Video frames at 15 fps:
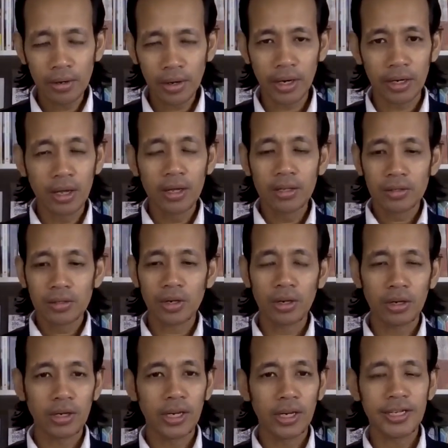Right.
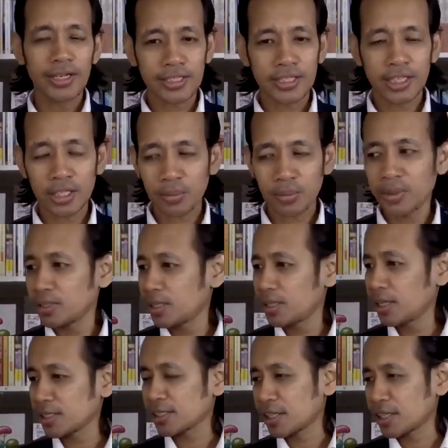So, ladies and gentlemen,
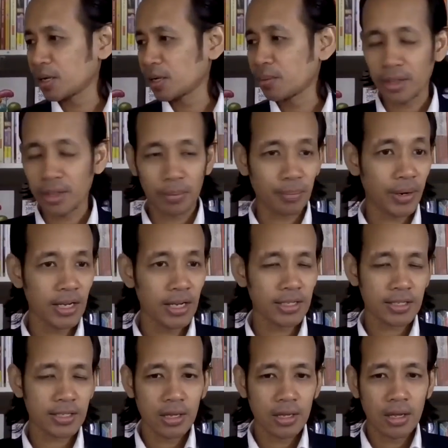that's the thing about the
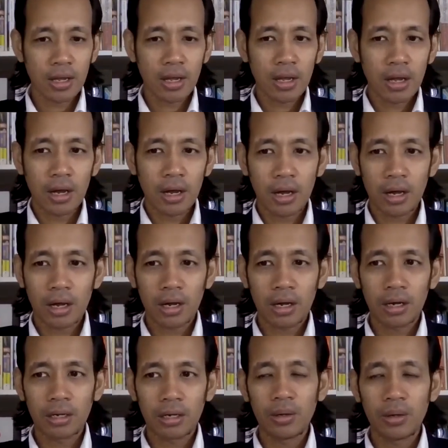past.
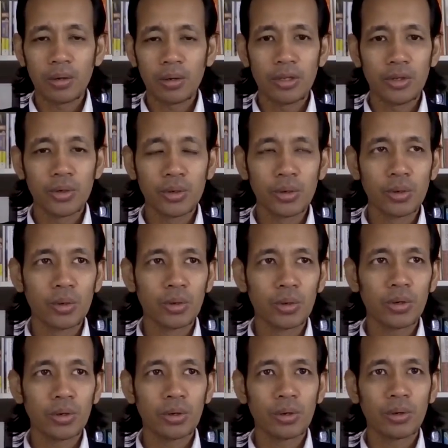Uh,
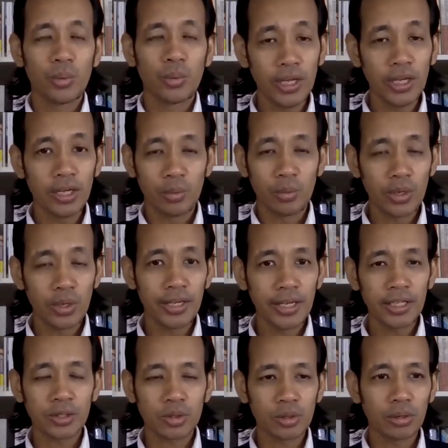you, we, we
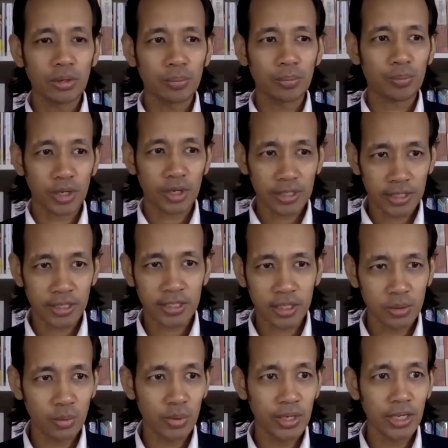need to process
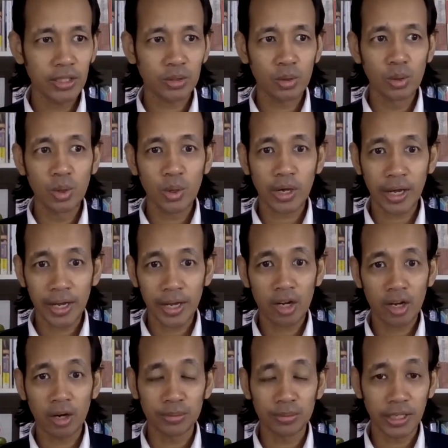it. We need to look at
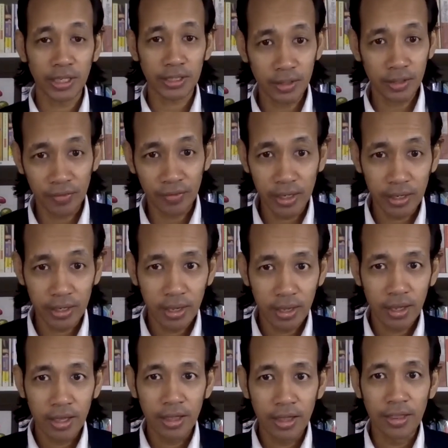it objectively.
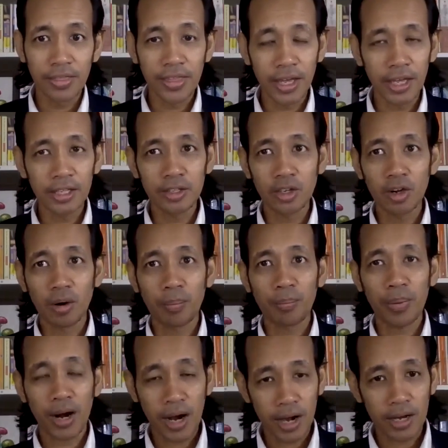Then
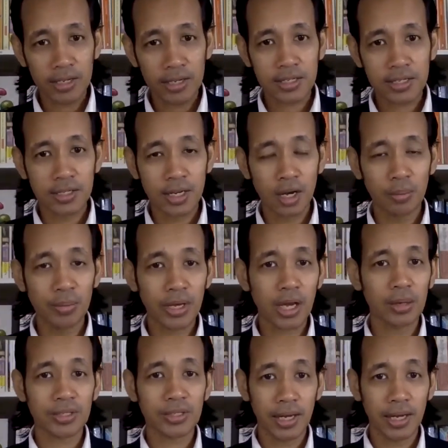your past now
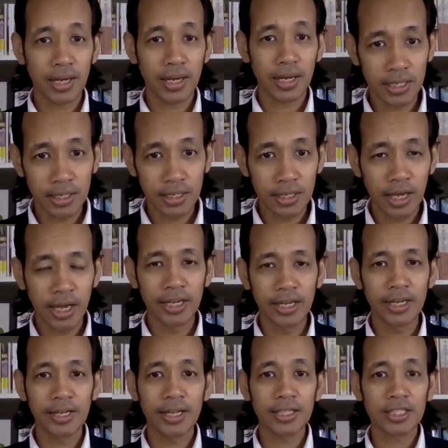becomes a lesson, and
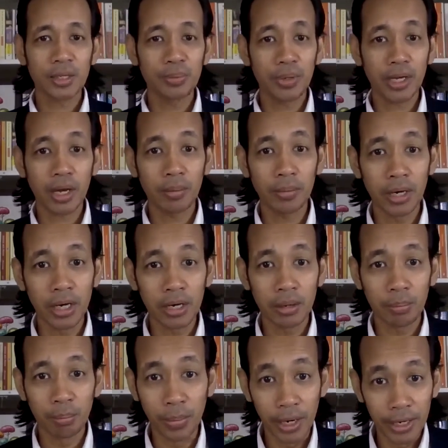it doesn't become a
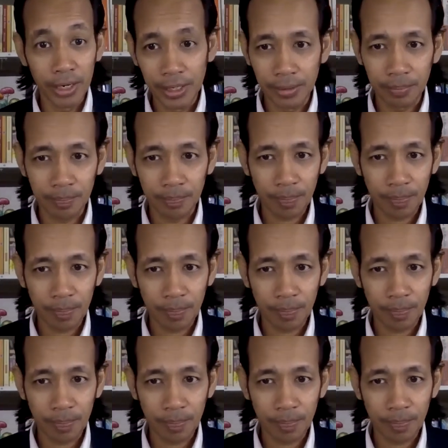burden.